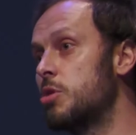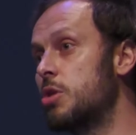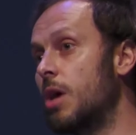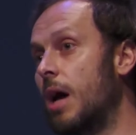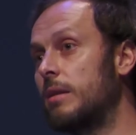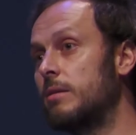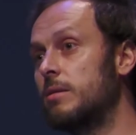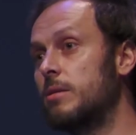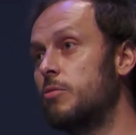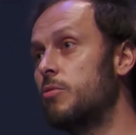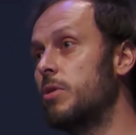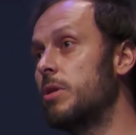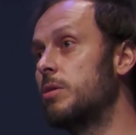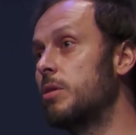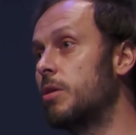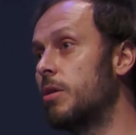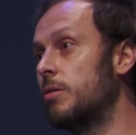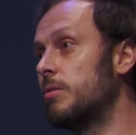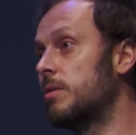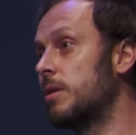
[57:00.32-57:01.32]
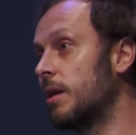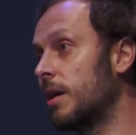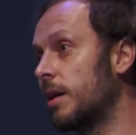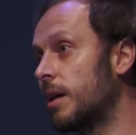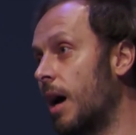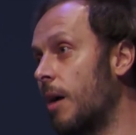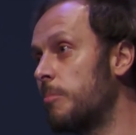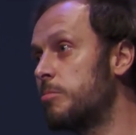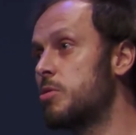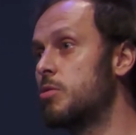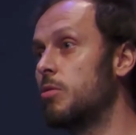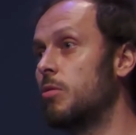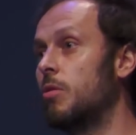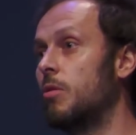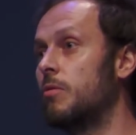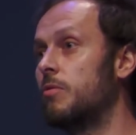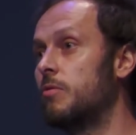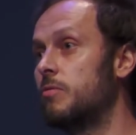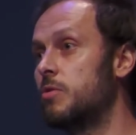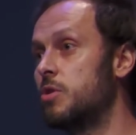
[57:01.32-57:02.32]
Shatner, returned in a capsule
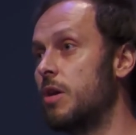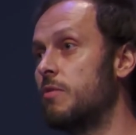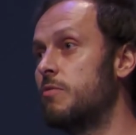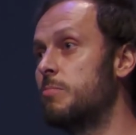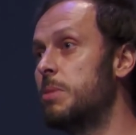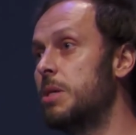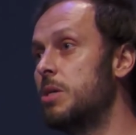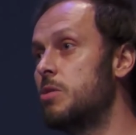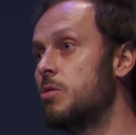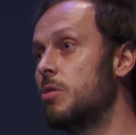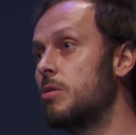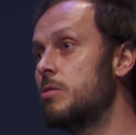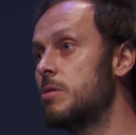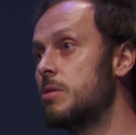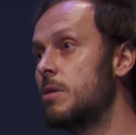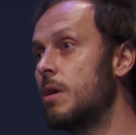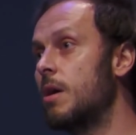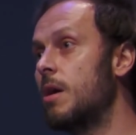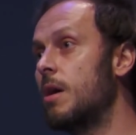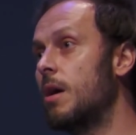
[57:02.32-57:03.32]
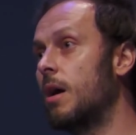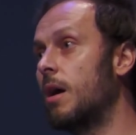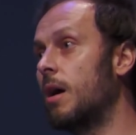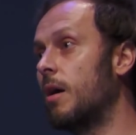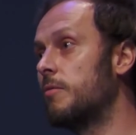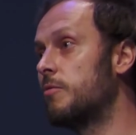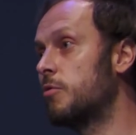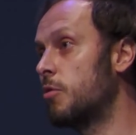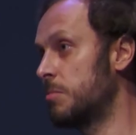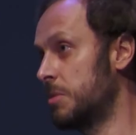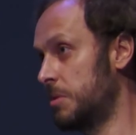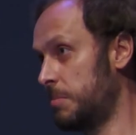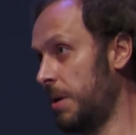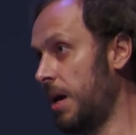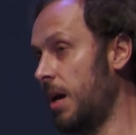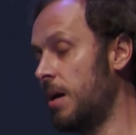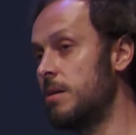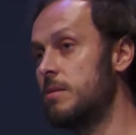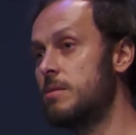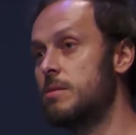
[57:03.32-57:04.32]
of Jeff Bezos uh, from
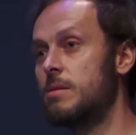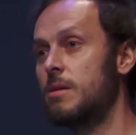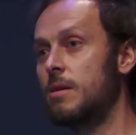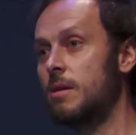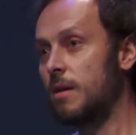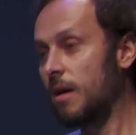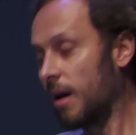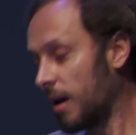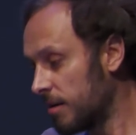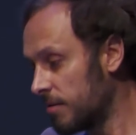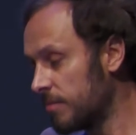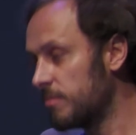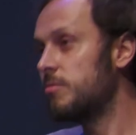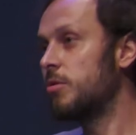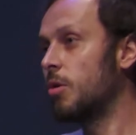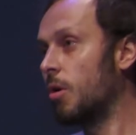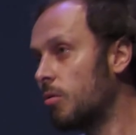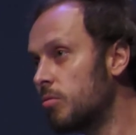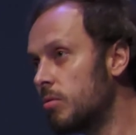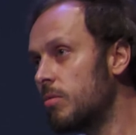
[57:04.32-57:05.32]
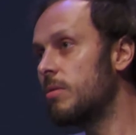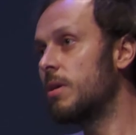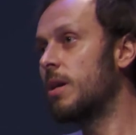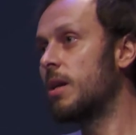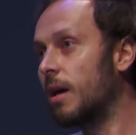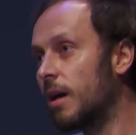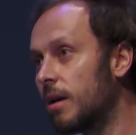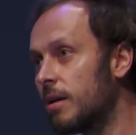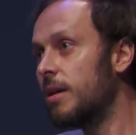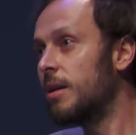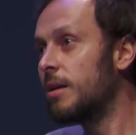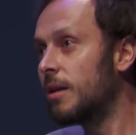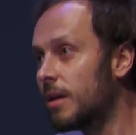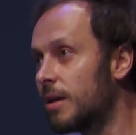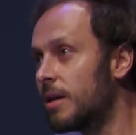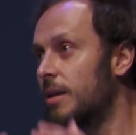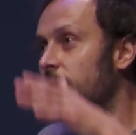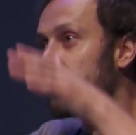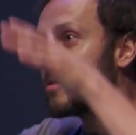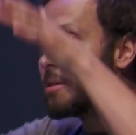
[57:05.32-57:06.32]
space, you know, in a, in a,
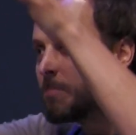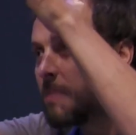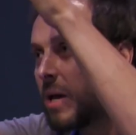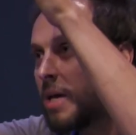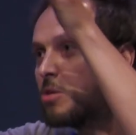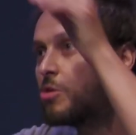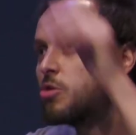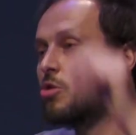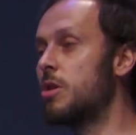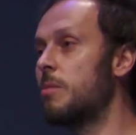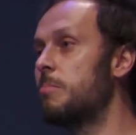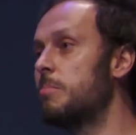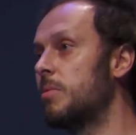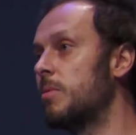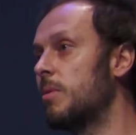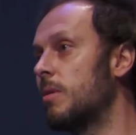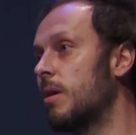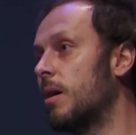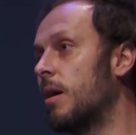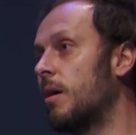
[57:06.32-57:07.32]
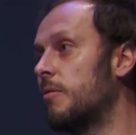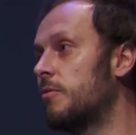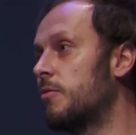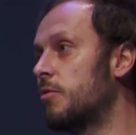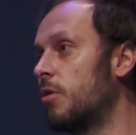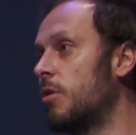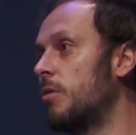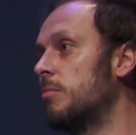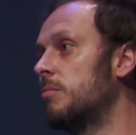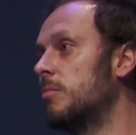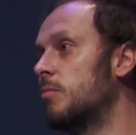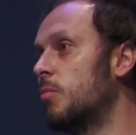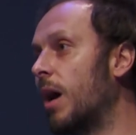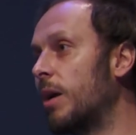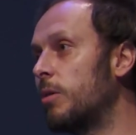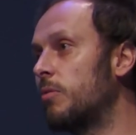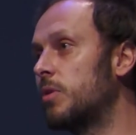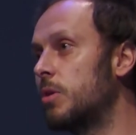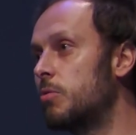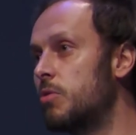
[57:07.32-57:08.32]
in a spaceship uh, from
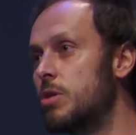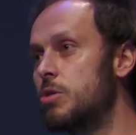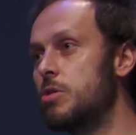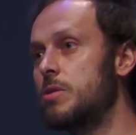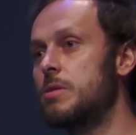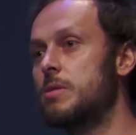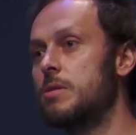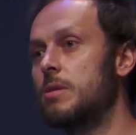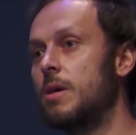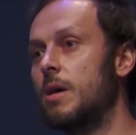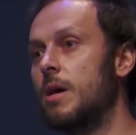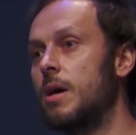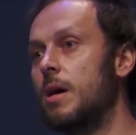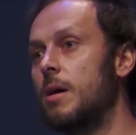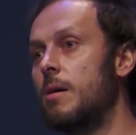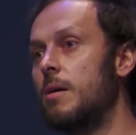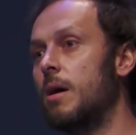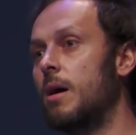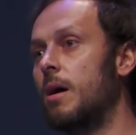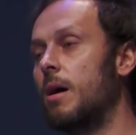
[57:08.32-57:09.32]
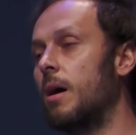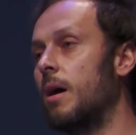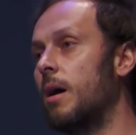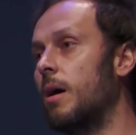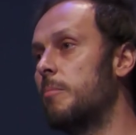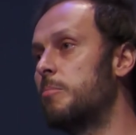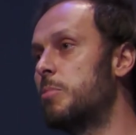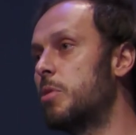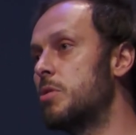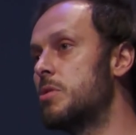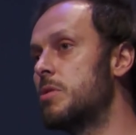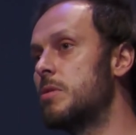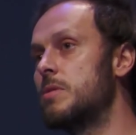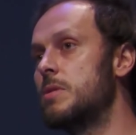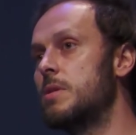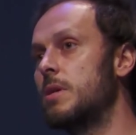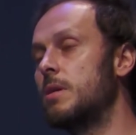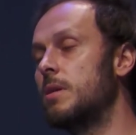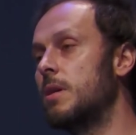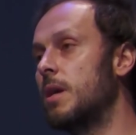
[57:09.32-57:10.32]
one of the richest uh, uh,
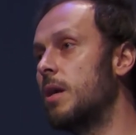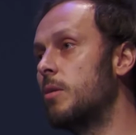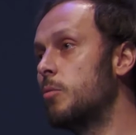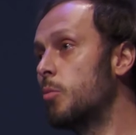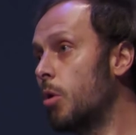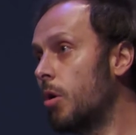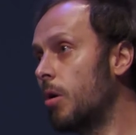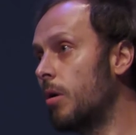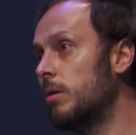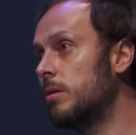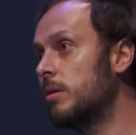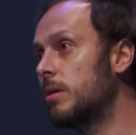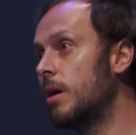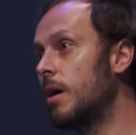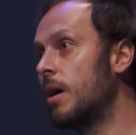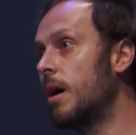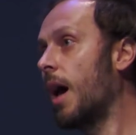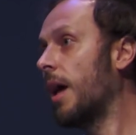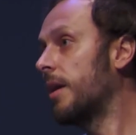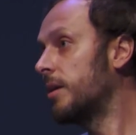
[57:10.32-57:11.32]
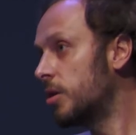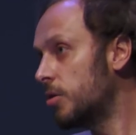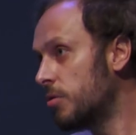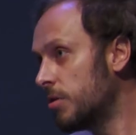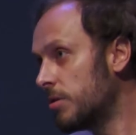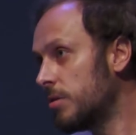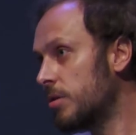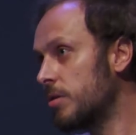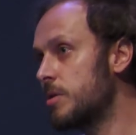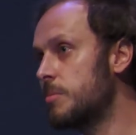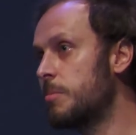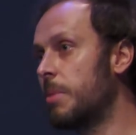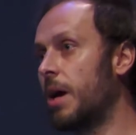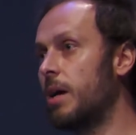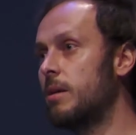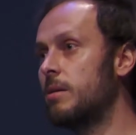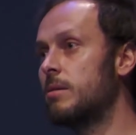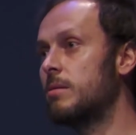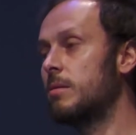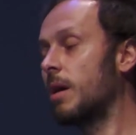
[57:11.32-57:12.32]
persons in the world, and he returns
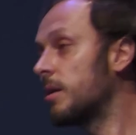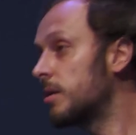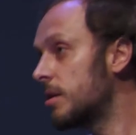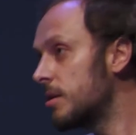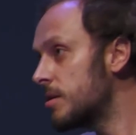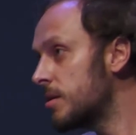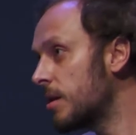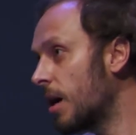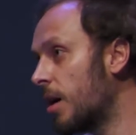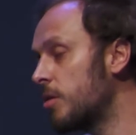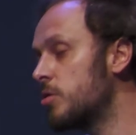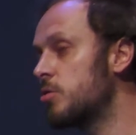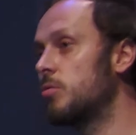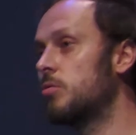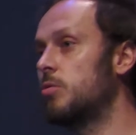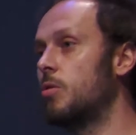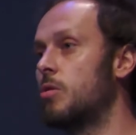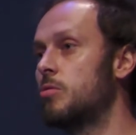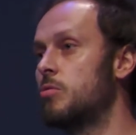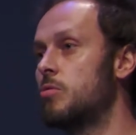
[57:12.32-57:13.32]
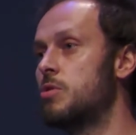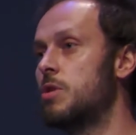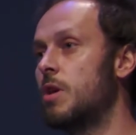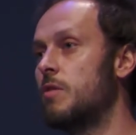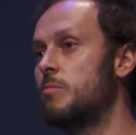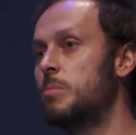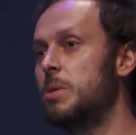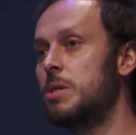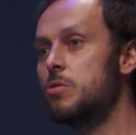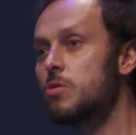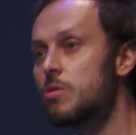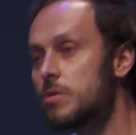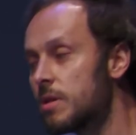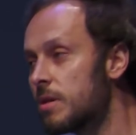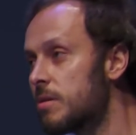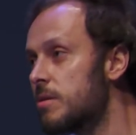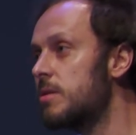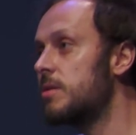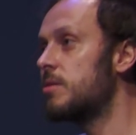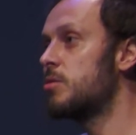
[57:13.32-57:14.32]
back and he starts to talk to Jeff Bezos
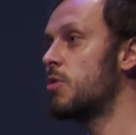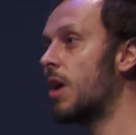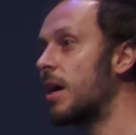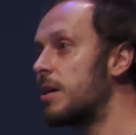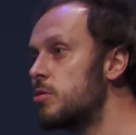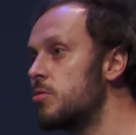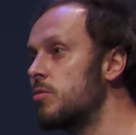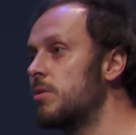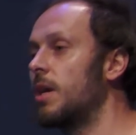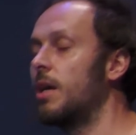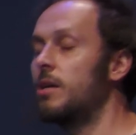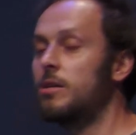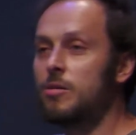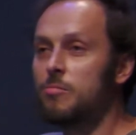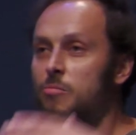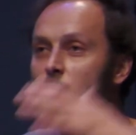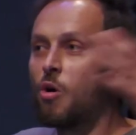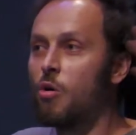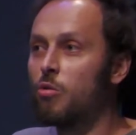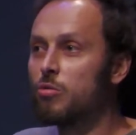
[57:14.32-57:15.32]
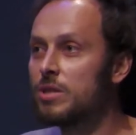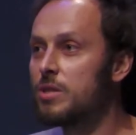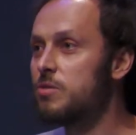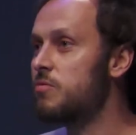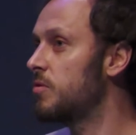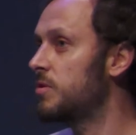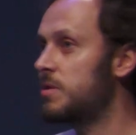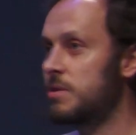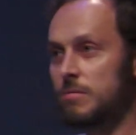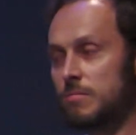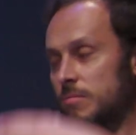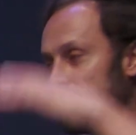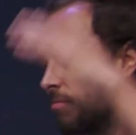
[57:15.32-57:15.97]
and tries to tell him, oh, this was